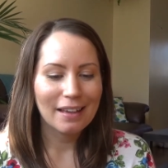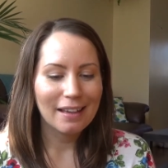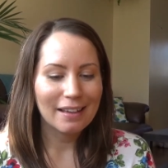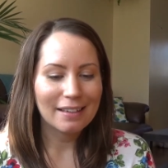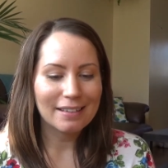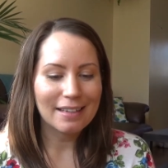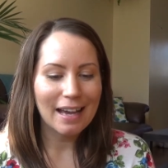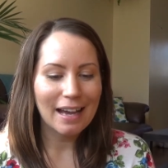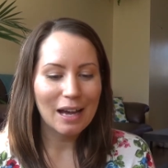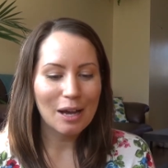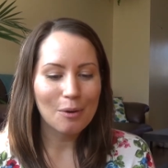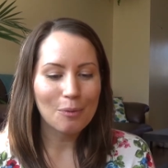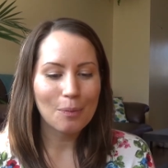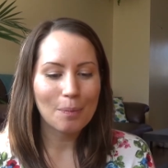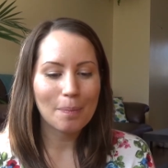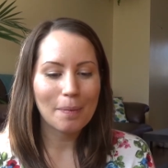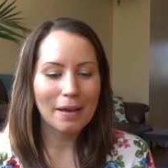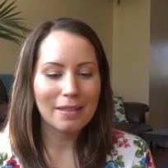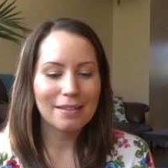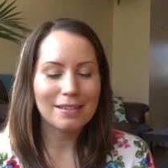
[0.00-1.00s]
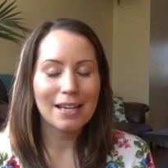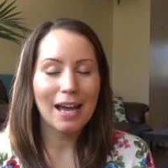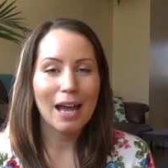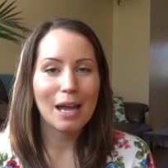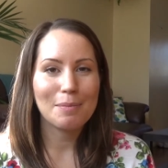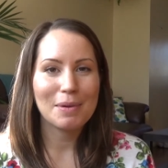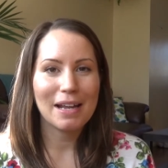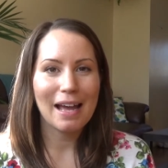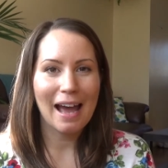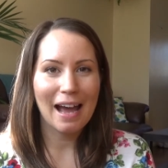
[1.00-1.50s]
yeah, by the
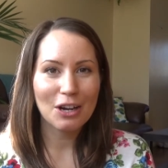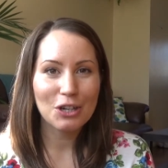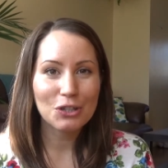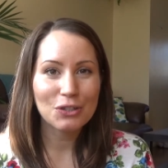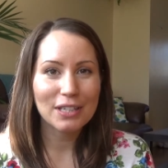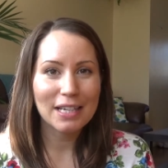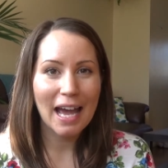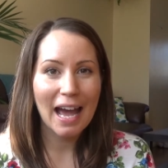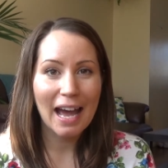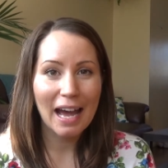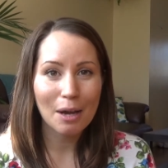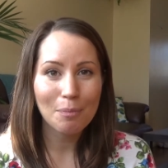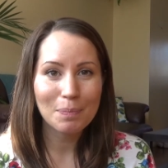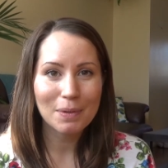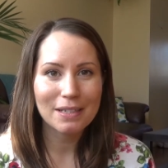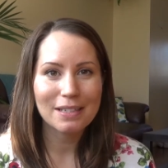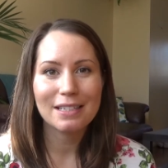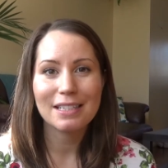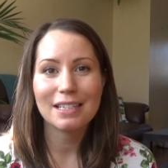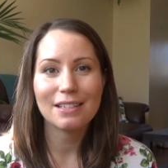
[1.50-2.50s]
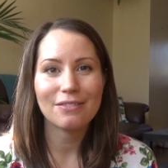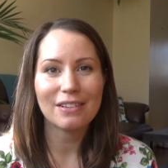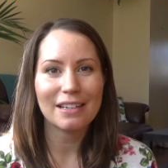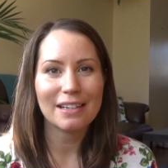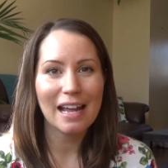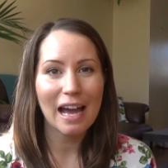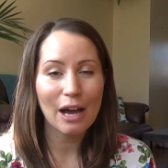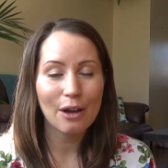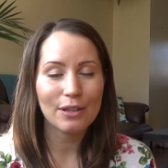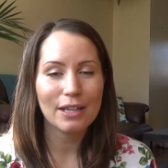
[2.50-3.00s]
time it actually happened, even
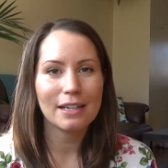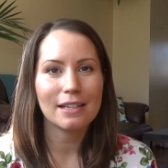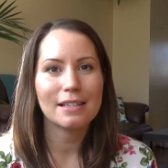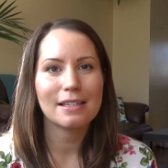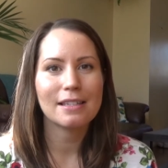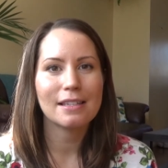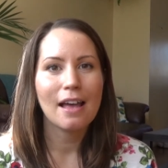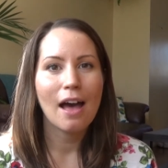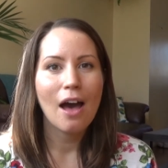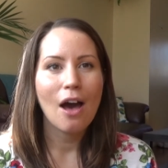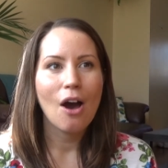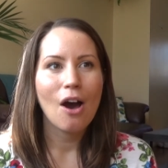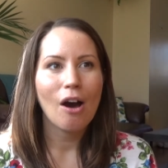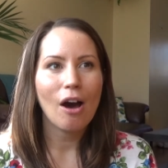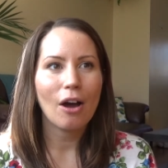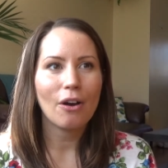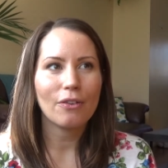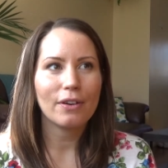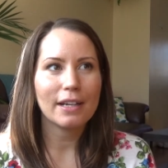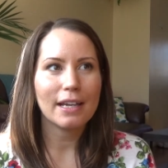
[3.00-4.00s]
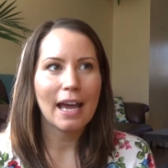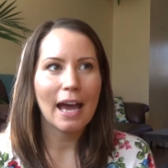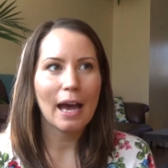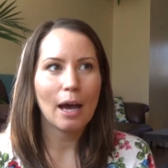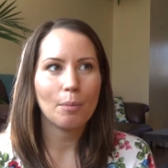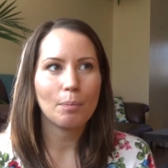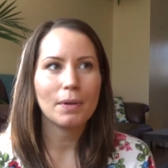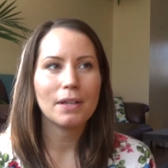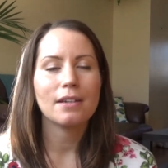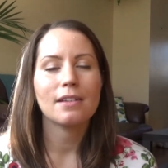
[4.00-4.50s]
now that it's already
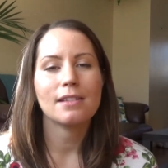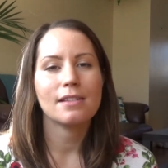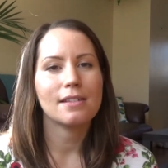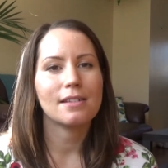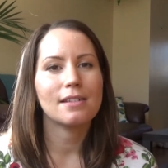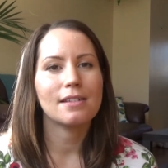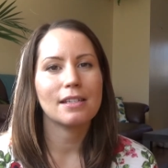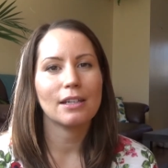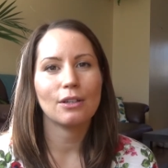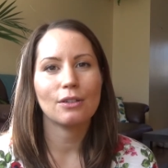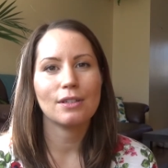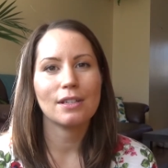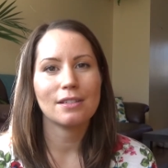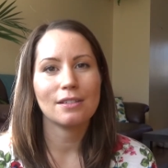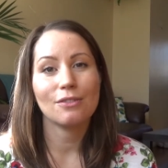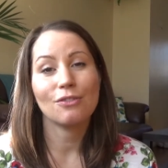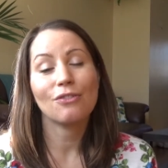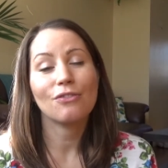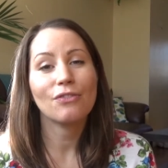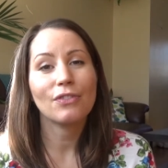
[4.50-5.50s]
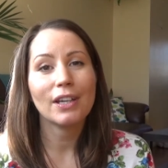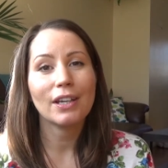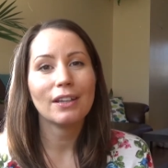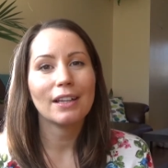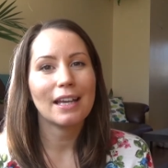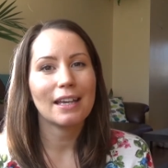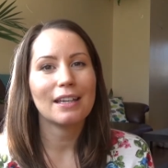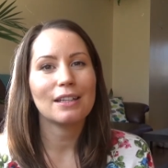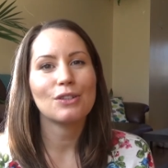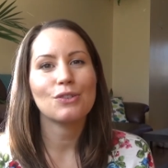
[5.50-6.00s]
happened, it still doesn't feel
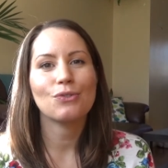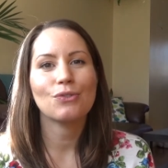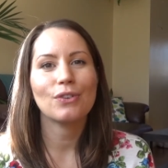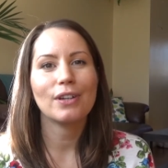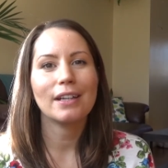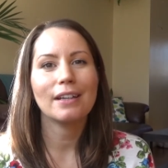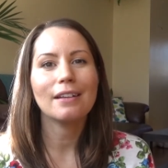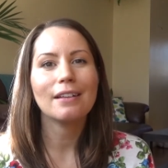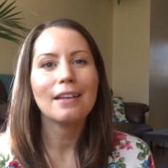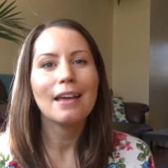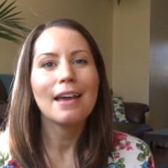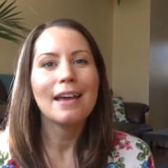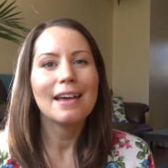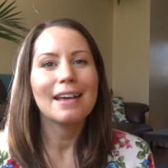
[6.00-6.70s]
like it's real.